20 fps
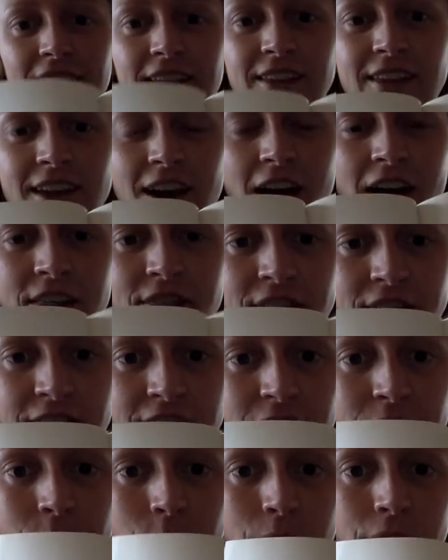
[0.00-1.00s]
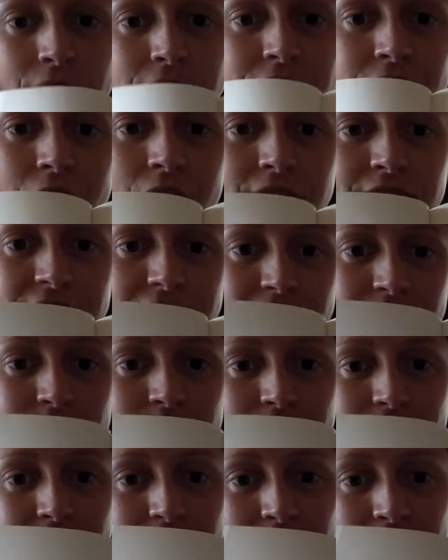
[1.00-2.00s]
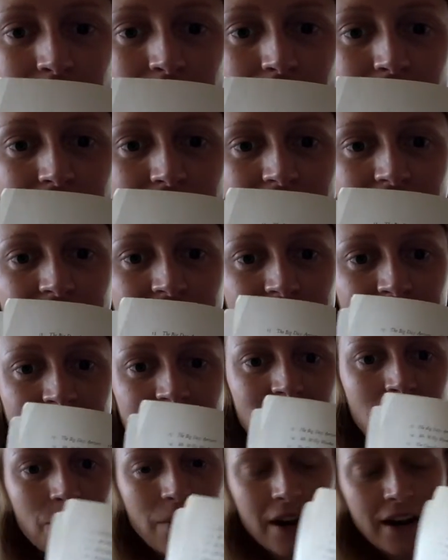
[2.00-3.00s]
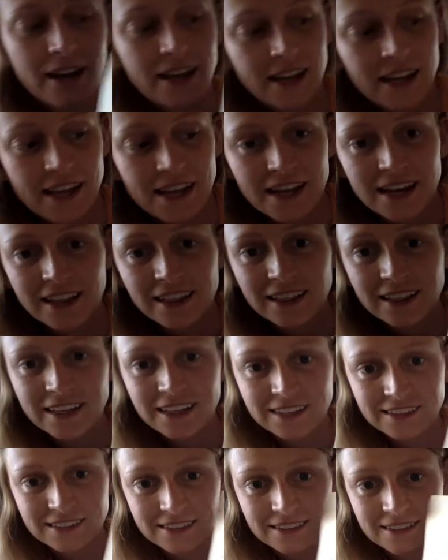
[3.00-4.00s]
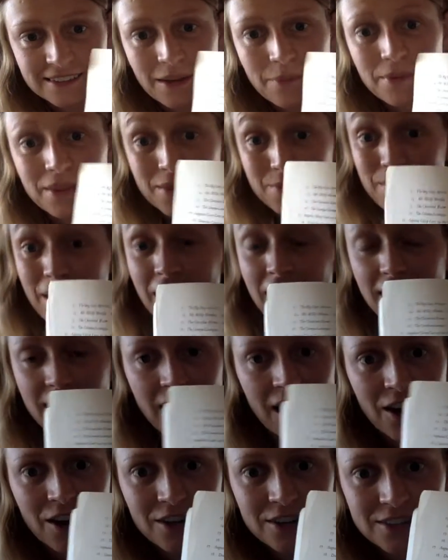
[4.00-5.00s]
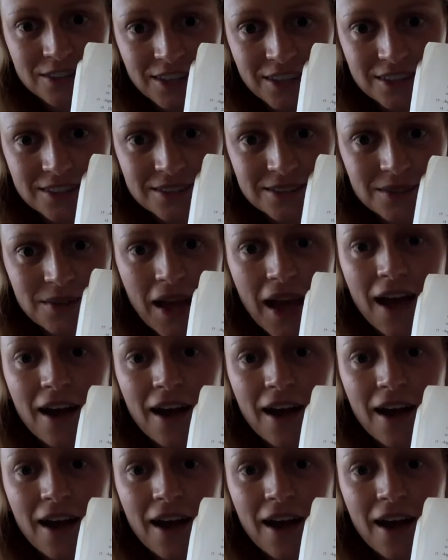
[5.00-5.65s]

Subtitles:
the author Roald Dahl does a really cool thing where he lists some of the main characters